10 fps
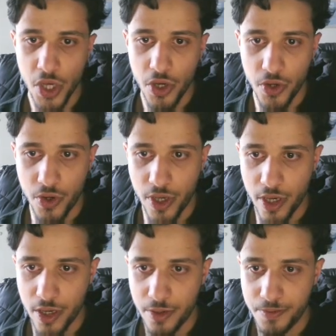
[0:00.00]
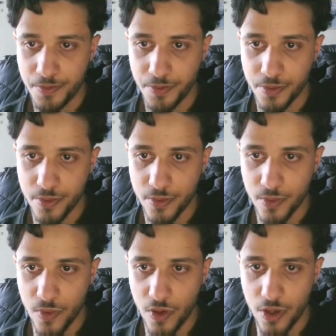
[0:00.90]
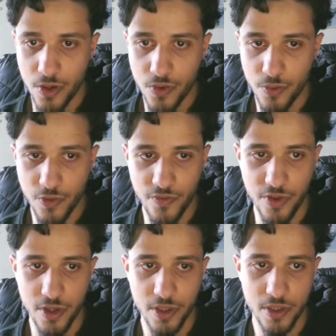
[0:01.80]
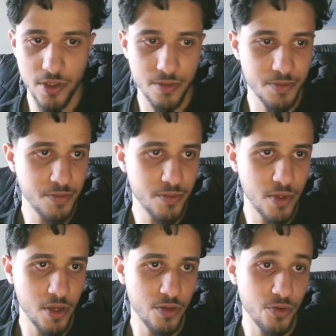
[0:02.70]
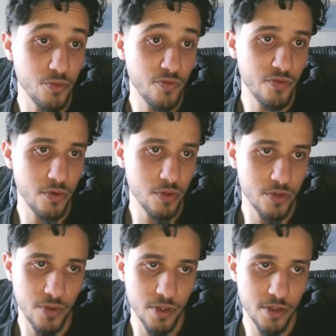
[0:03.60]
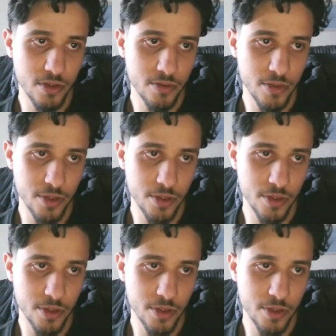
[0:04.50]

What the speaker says: Okay, I'm gonna remove this and remove also this.